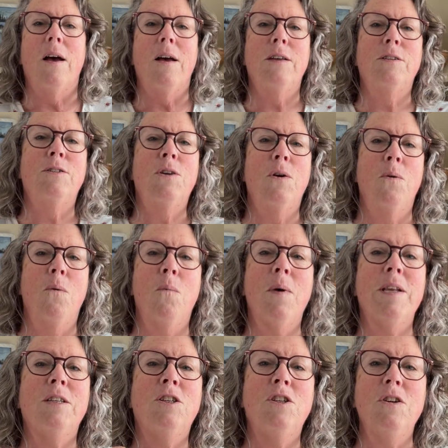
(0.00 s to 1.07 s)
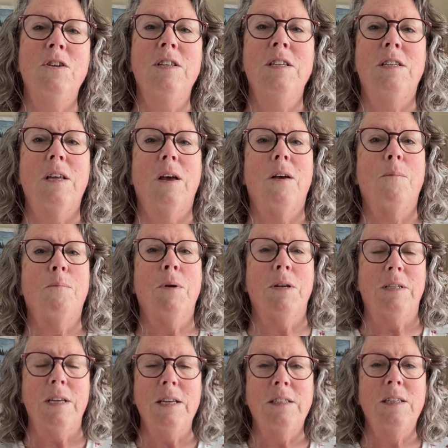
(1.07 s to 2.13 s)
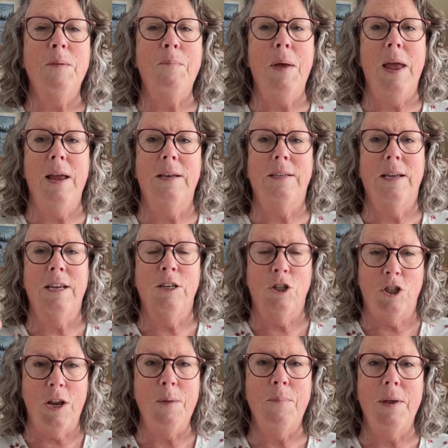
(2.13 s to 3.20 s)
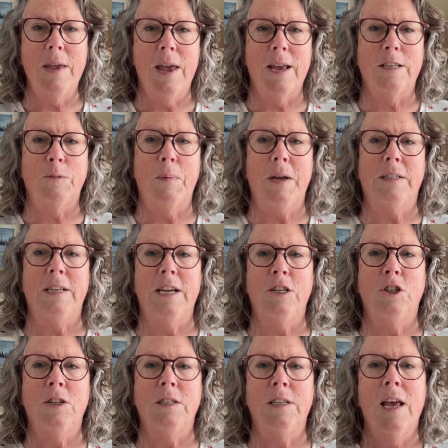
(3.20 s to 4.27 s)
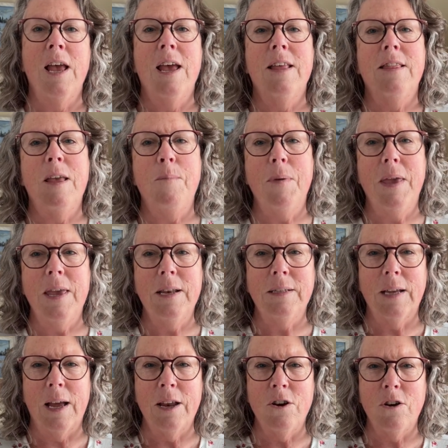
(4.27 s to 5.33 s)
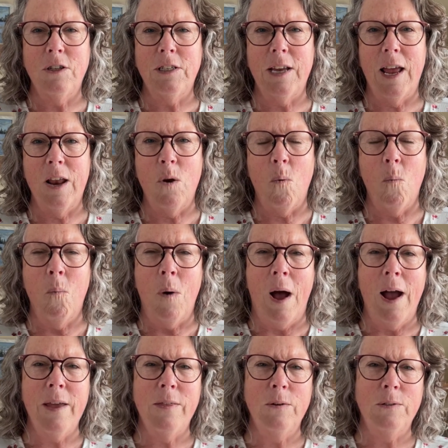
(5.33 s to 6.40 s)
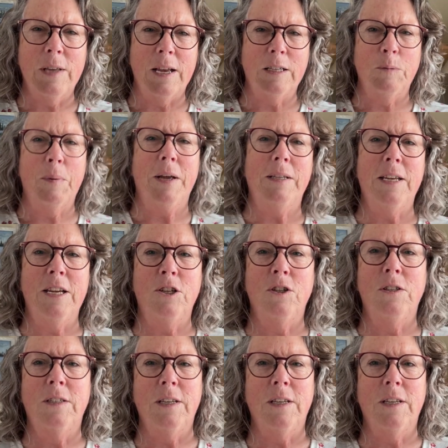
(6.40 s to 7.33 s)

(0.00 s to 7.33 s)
So when students participate in shaping expectations, they begin to understand why those expectations